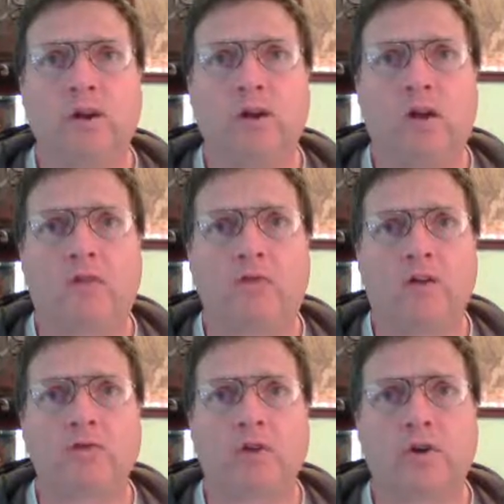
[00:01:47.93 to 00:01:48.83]
Not all
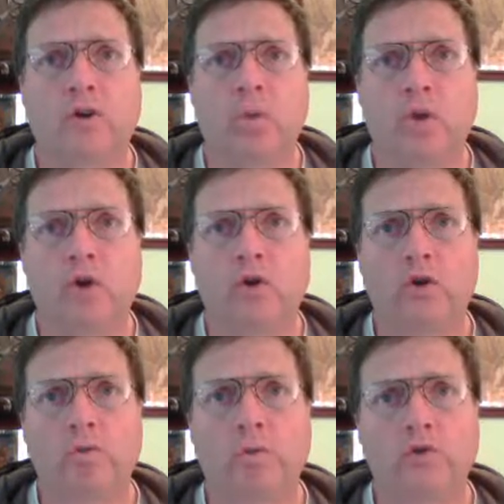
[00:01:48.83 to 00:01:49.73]
phones are going to work
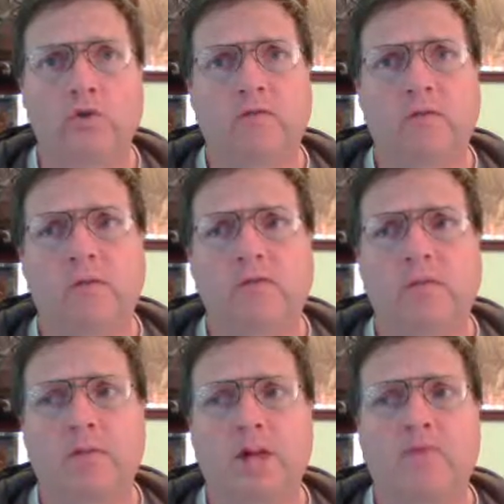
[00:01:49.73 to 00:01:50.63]
good. Most of them use
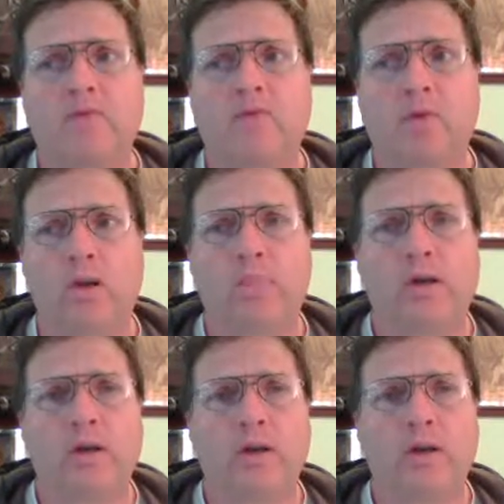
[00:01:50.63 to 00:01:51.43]
some kind of a VoIP.